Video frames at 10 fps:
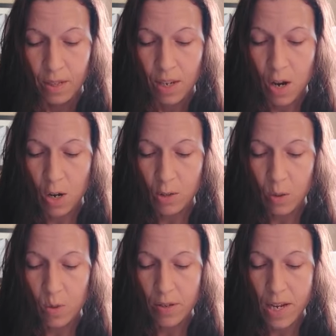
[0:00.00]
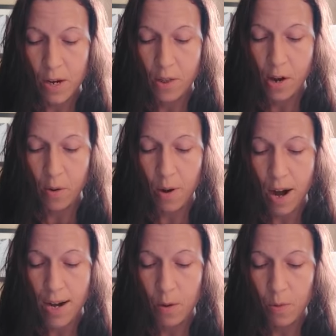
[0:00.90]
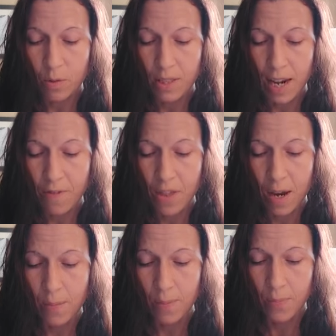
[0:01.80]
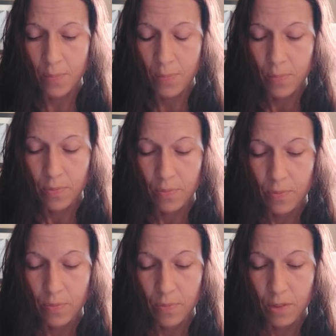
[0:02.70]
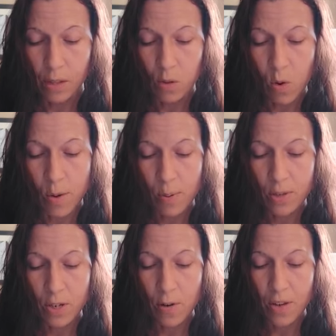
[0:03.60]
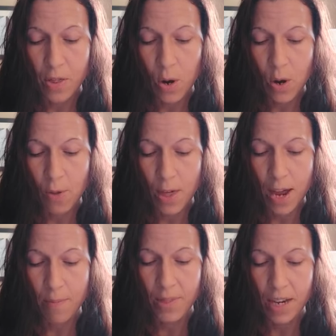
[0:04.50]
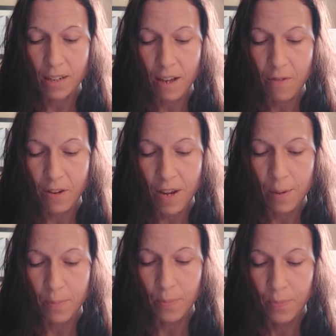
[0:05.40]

He also will hear their cry and will save them. The Lord preserveth all them that love him,